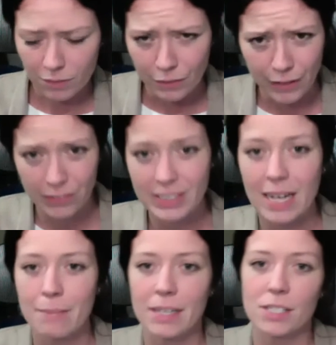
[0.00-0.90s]
for every
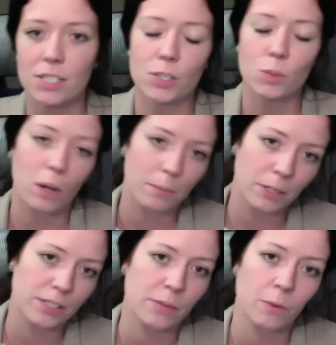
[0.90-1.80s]
10 messages, 1
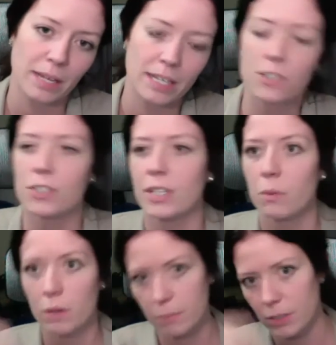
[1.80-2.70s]
person will be interested,
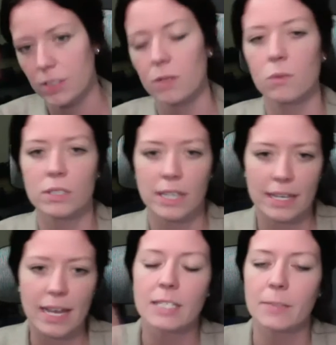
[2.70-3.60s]
1 person will say yes,